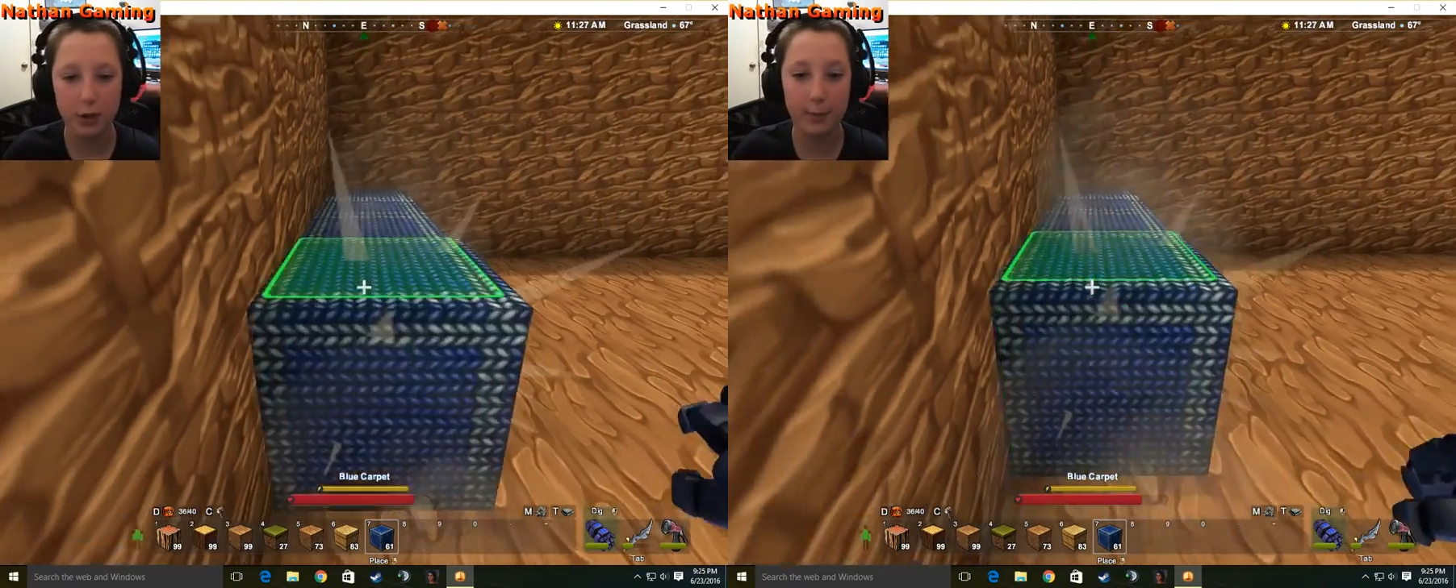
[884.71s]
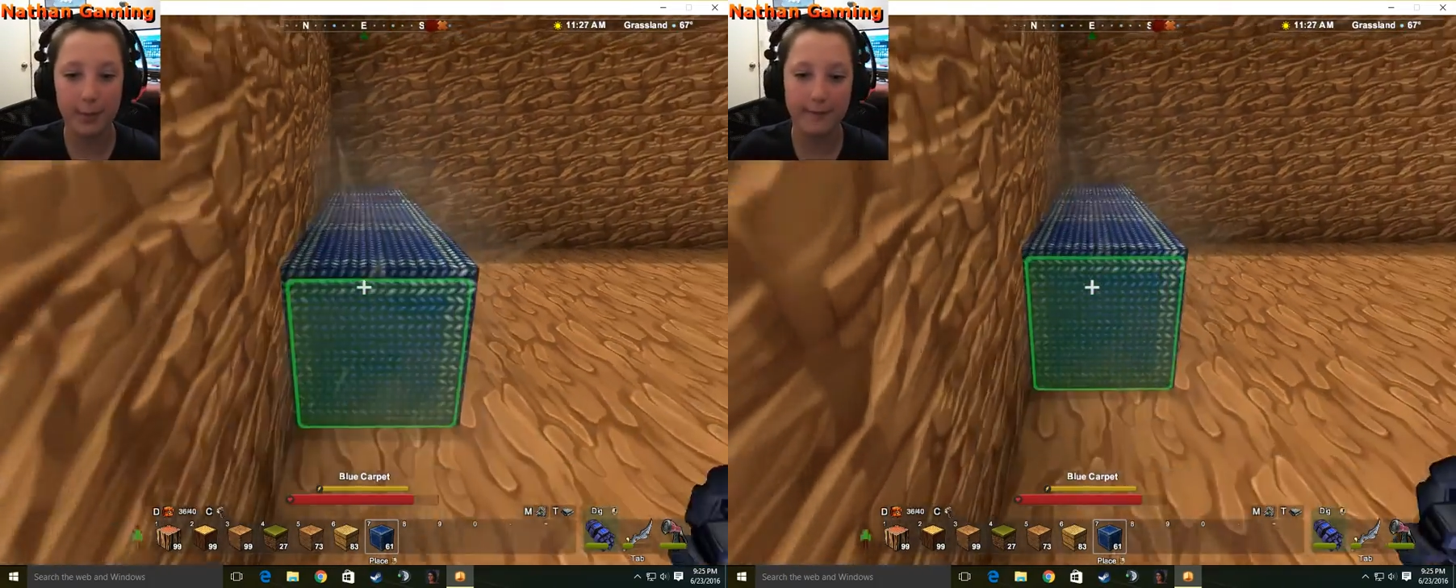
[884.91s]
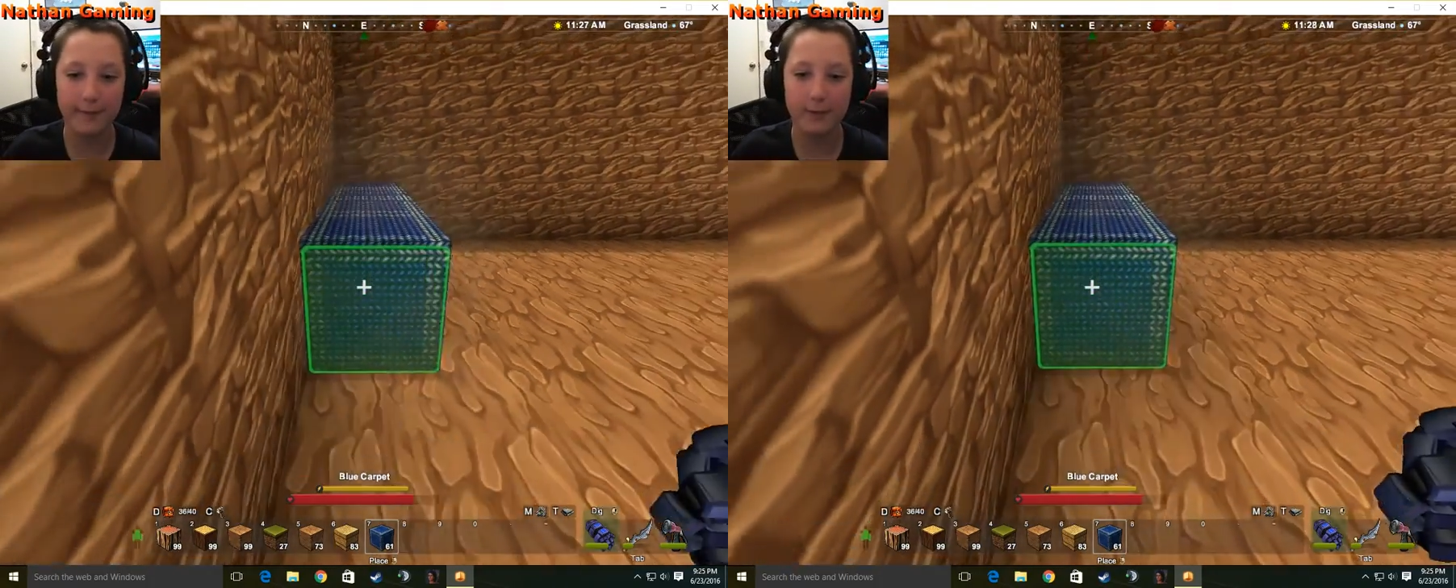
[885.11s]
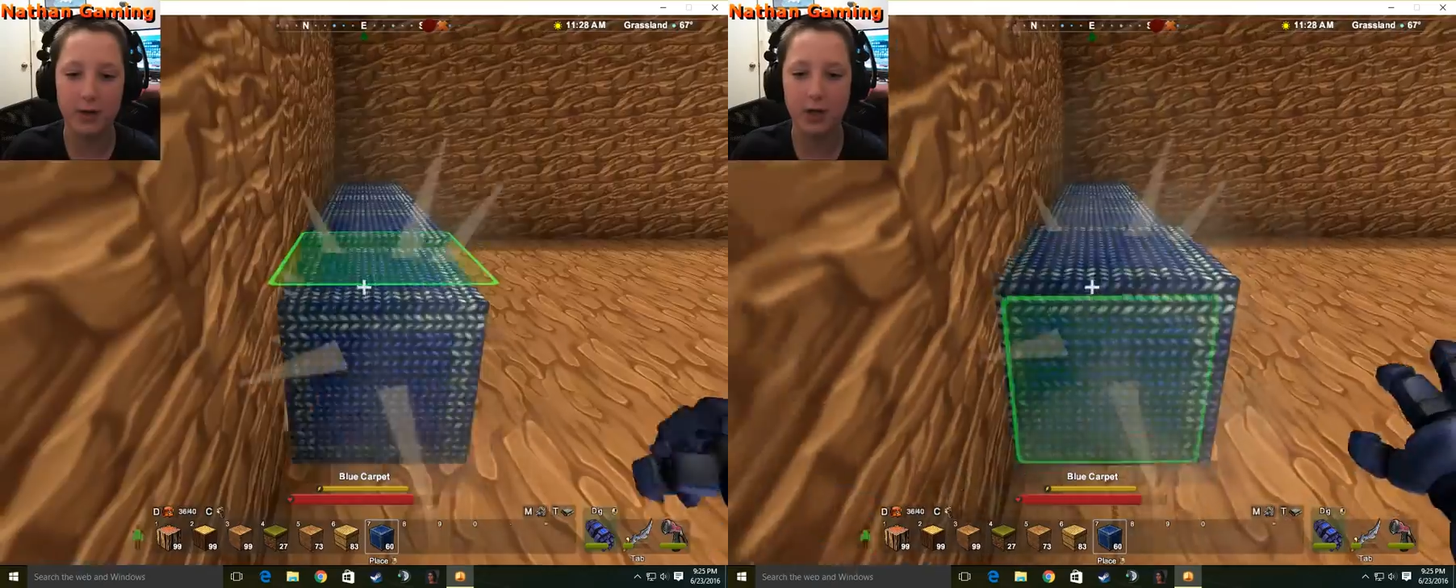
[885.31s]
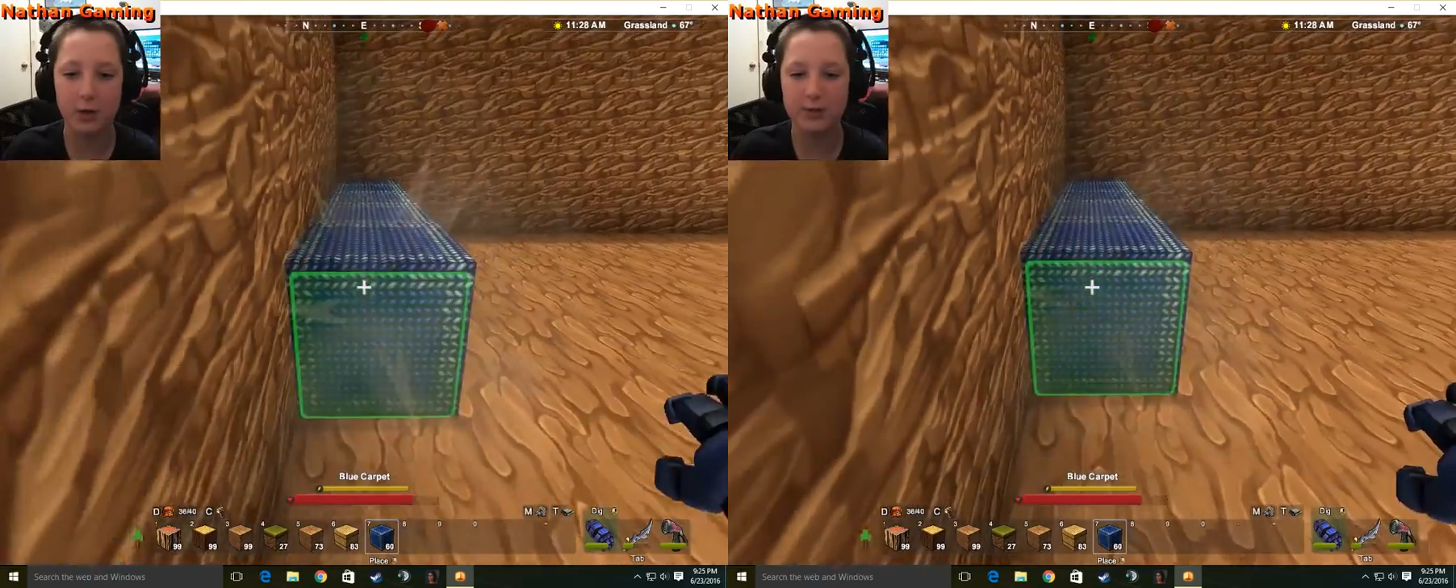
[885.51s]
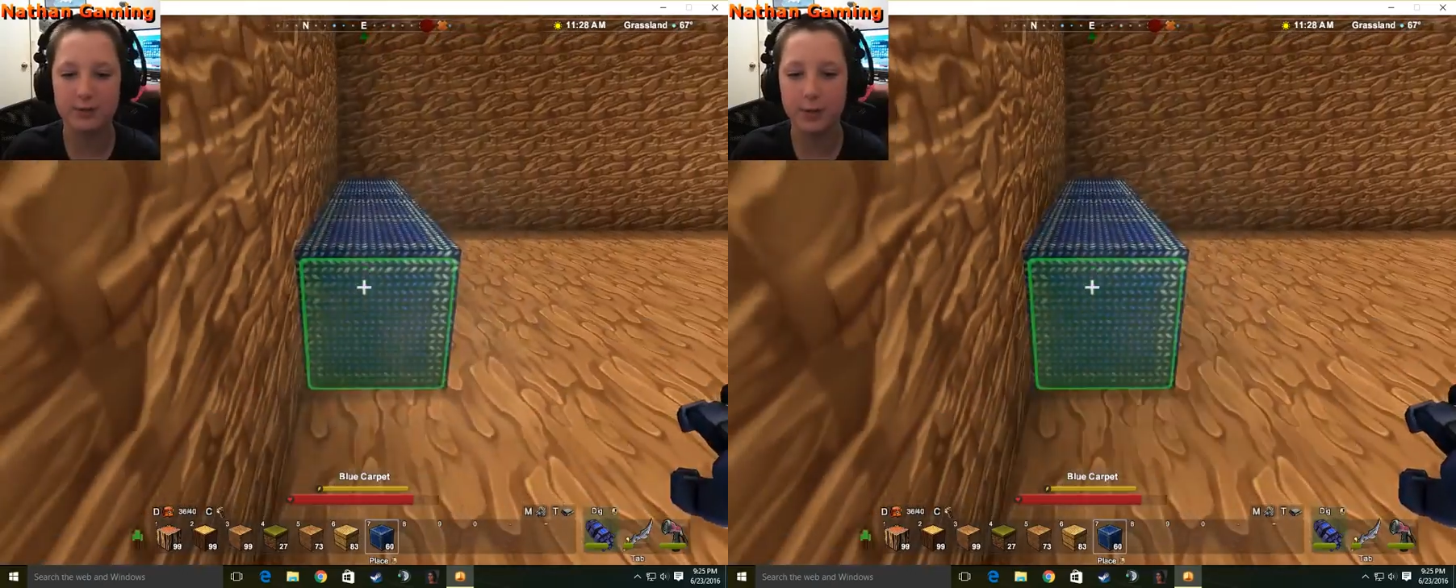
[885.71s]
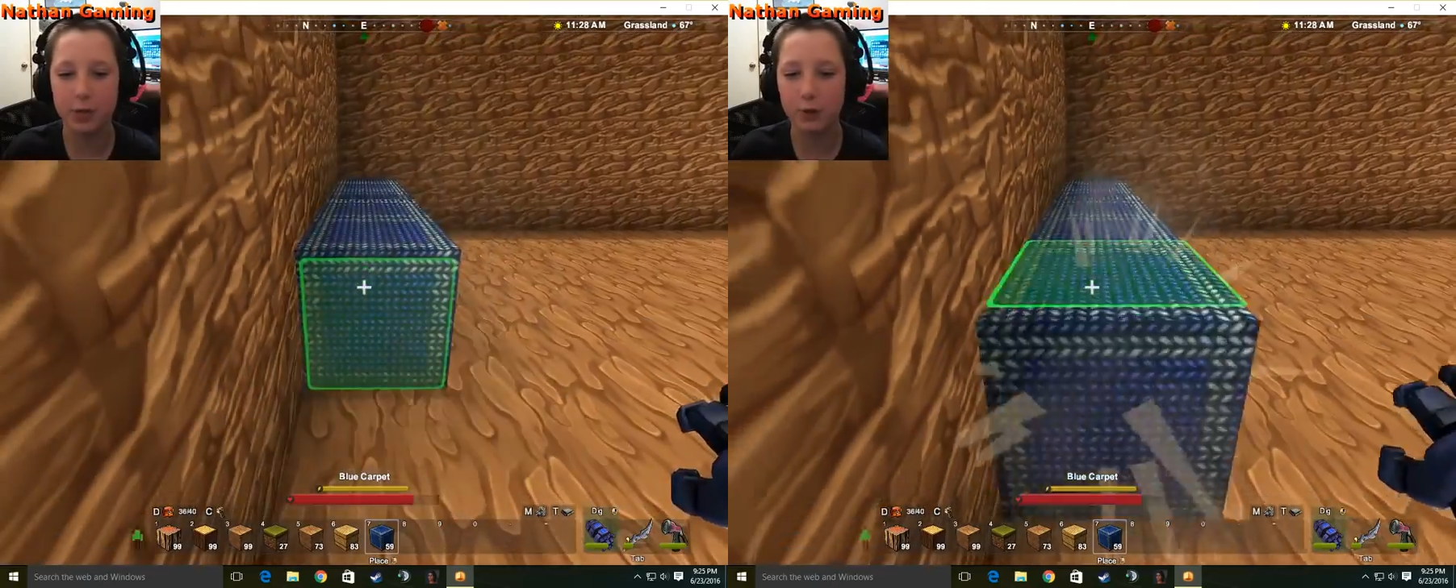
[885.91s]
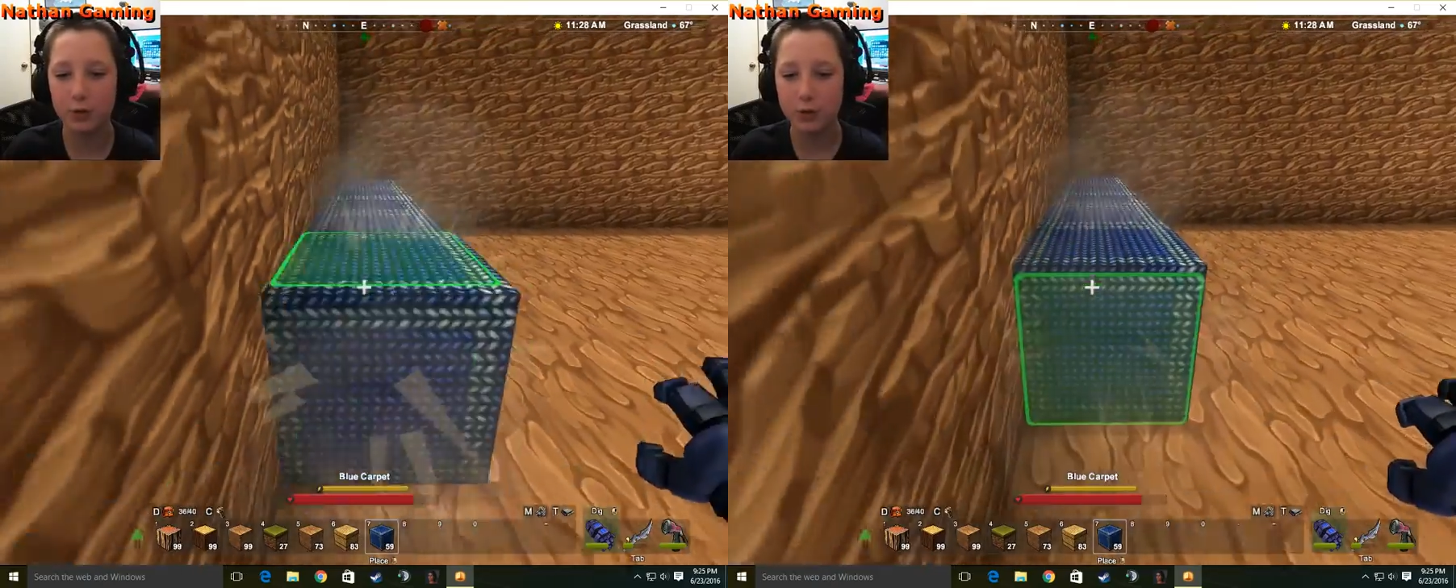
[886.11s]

know my favorite color is blue.